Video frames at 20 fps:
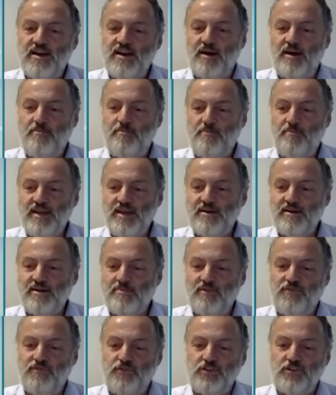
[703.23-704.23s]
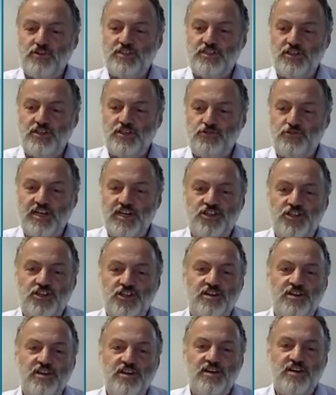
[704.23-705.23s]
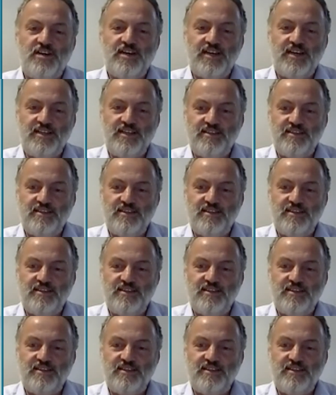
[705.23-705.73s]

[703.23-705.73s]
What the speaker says: applicable for the situation in the